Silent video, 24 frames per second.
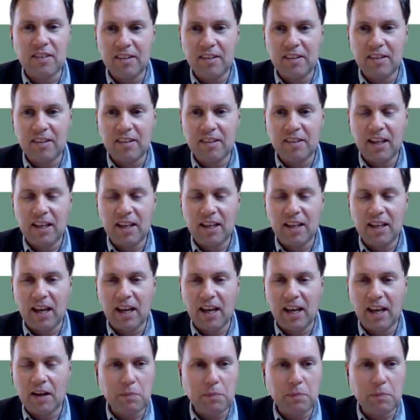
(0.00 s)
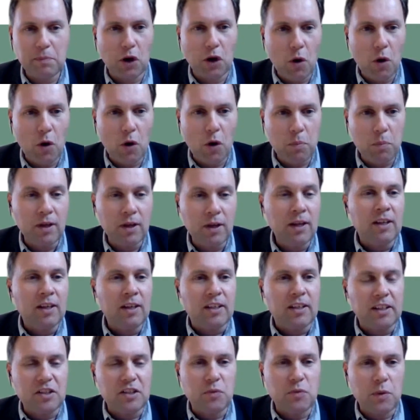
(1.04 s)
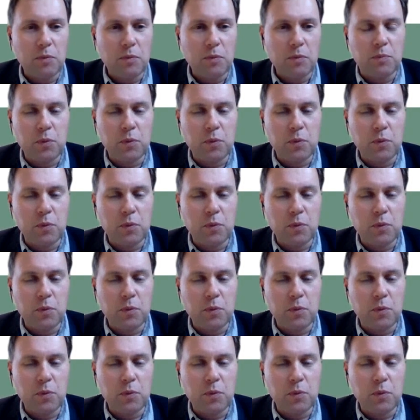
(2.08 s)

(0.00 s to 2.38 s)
And I very much hope that this will prove